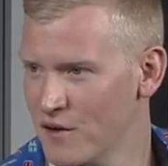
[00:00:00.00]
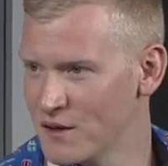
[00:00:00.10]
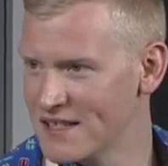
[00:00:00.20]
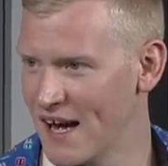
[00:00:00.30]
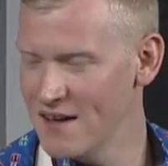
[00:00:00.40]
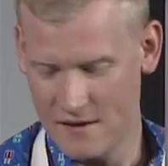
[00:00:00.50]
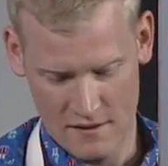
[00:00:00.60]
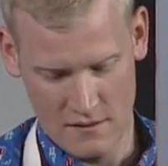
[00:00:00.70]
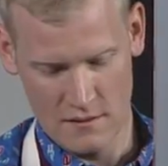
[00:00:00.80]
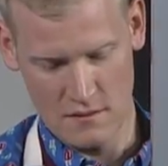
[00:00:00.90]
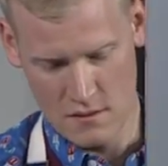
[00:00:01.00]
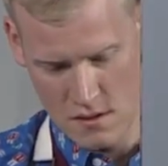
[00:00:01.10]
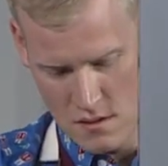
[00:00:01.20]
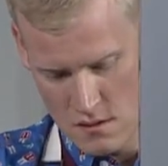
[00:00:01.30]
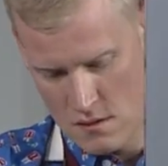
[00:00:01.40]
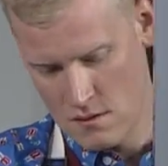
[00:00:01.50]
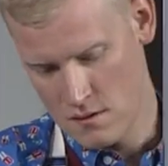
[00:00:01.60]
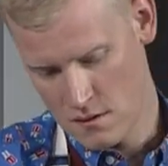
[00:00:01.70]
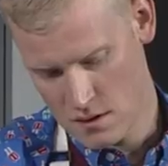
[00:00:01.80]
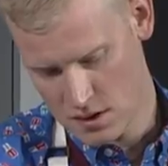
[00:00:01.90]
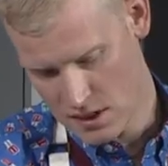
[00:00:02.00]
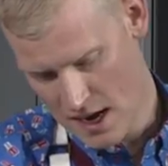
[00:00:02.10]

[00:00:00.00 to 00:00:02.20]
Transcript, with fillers: What's that? I like that machine.